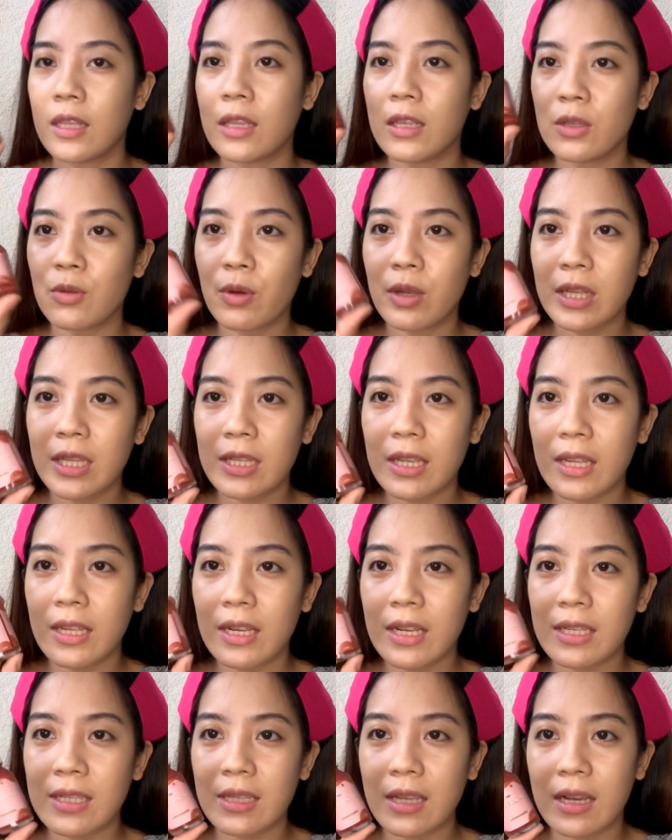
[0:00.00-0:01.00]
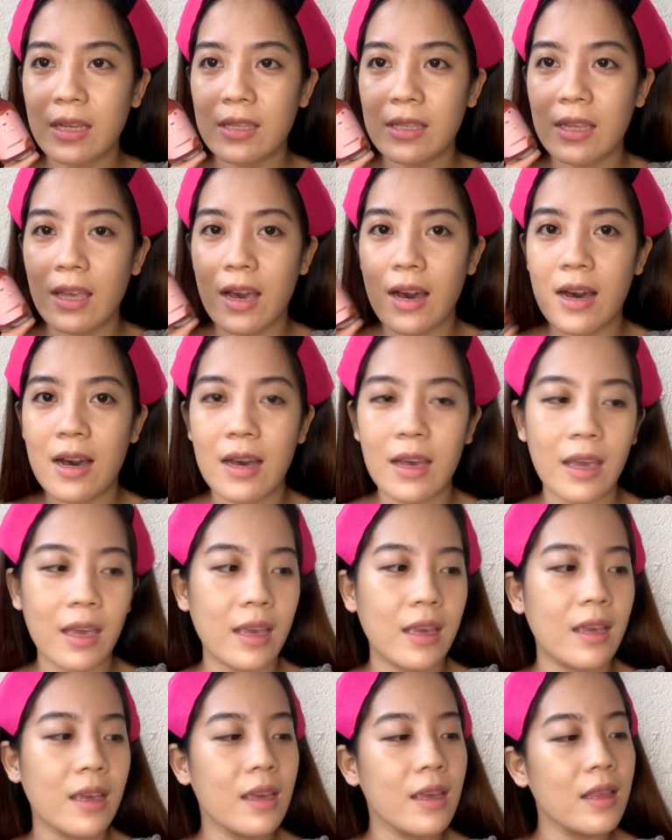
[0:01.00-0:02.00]
This one is Anastasia
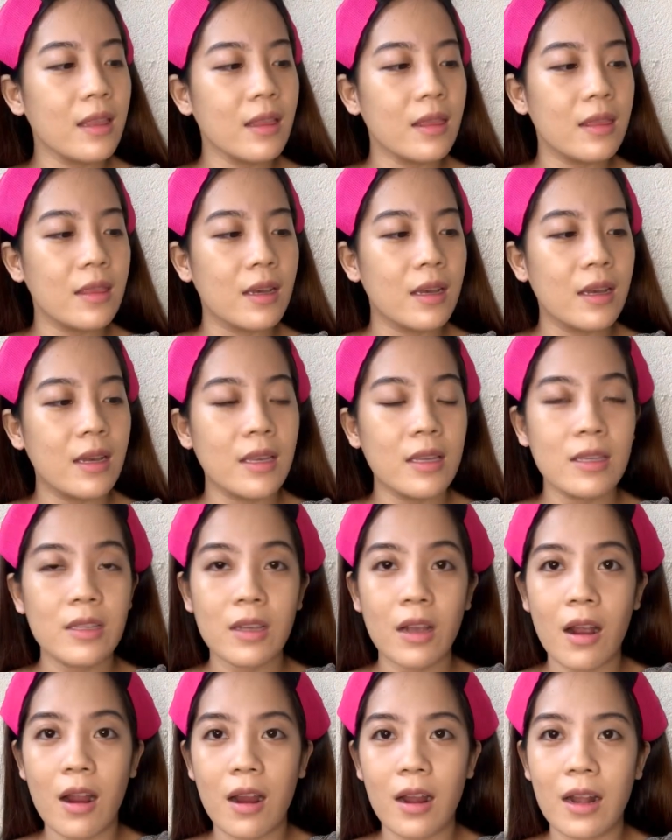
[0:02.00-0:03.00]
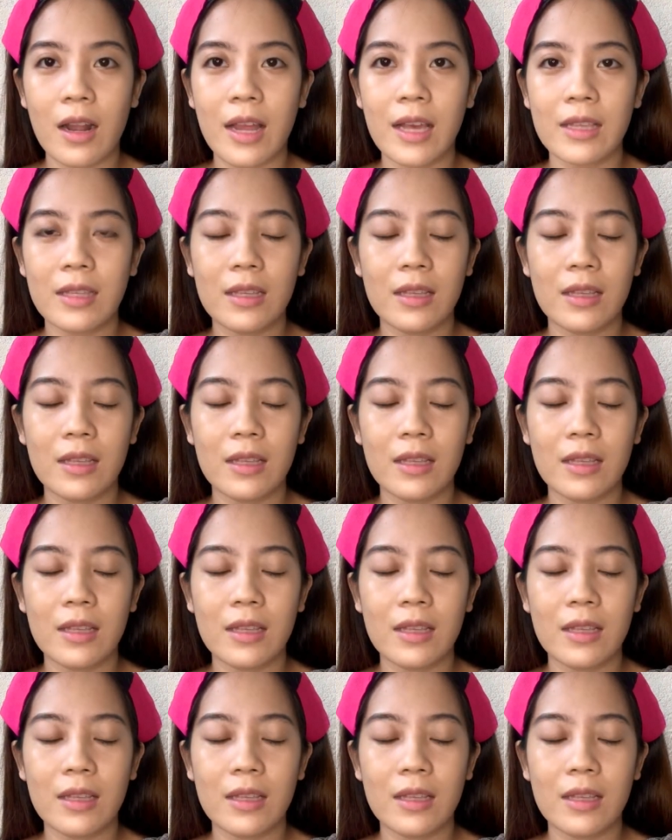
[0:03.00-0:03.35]
and Scarlet.